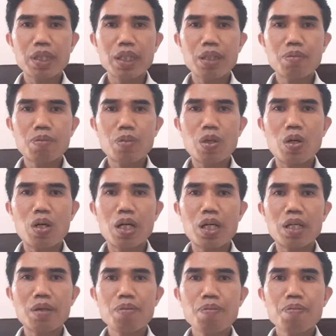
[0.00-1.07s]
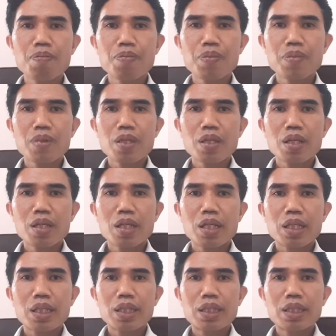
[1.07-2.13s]
in more
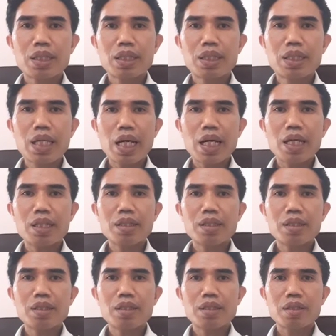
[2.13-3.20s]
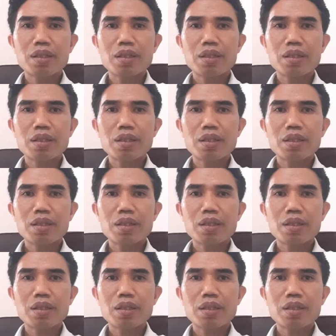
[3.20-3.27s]
than